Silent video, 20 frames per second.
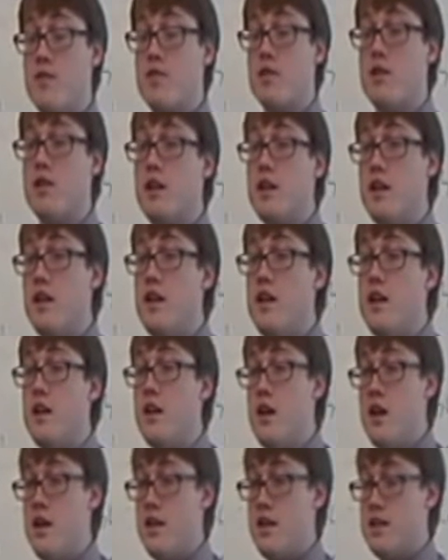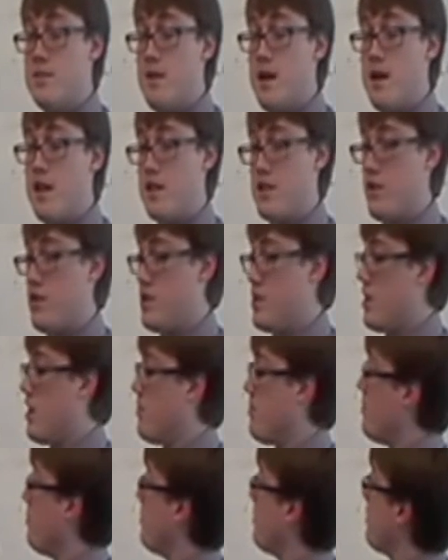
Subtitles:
of cleaning these monasteries up, and with